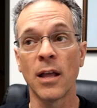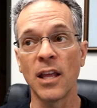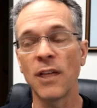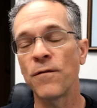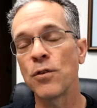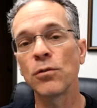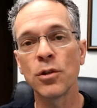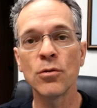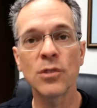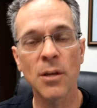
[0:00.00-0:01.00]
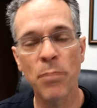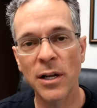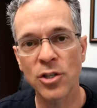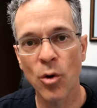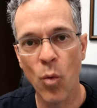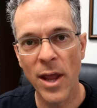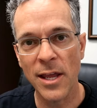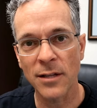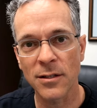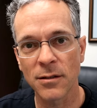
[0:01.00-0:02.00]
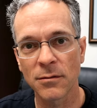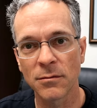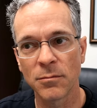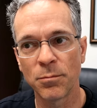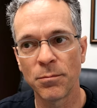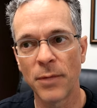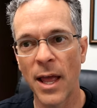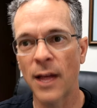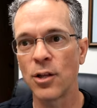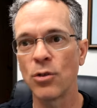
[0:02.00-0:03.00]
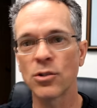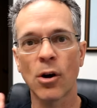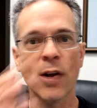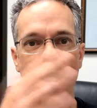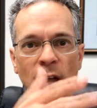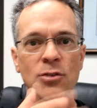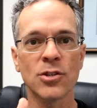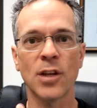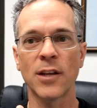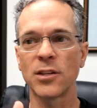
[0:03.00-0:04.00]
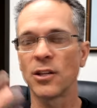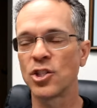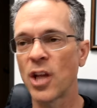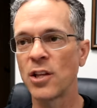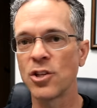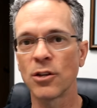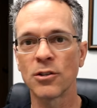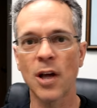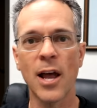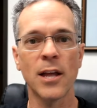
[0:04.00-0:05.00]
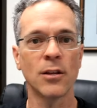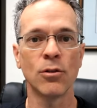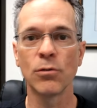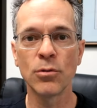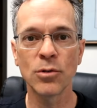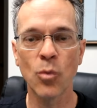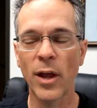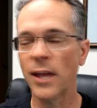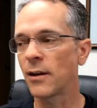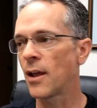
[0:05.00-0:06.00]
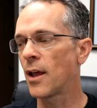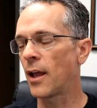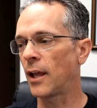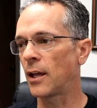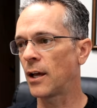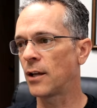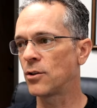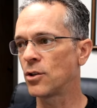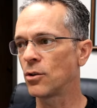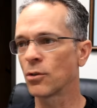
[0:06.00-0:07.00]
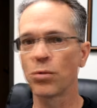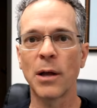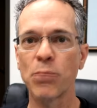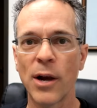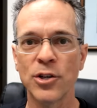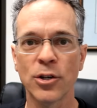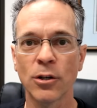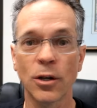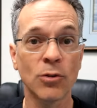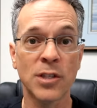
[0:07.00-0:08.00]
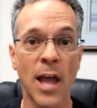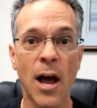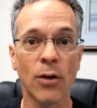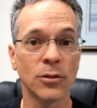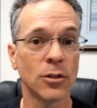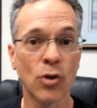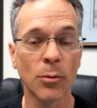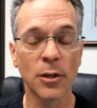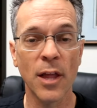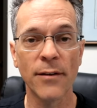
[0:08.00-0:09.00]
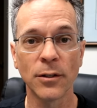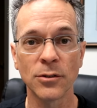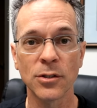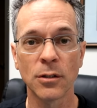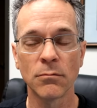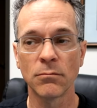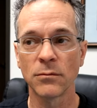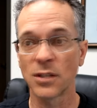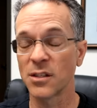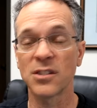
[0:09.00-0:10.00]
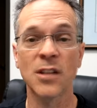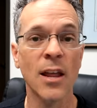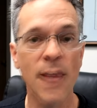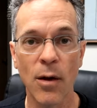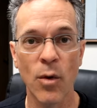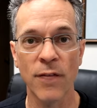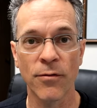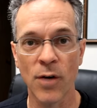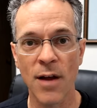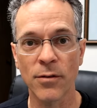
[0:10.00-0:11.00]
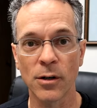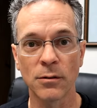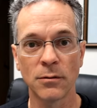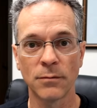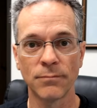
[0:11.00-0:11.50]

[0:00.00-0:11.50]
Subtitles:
If you lose a bunch of weight and you start exercising and changing your diet and you lose weight and your blood pressure goes down to normal levels, does it stay that way forever?